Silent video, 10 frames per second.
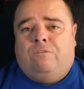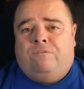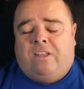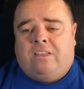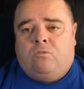
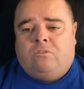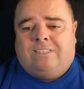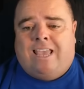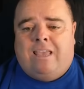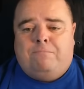videos
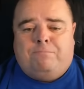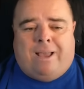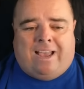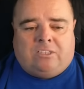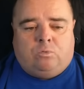
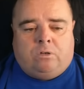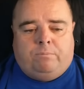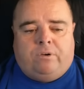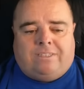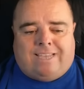password
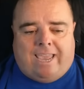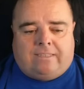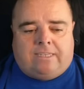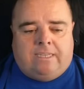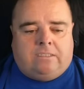
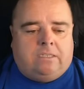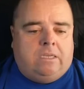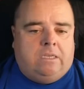protected.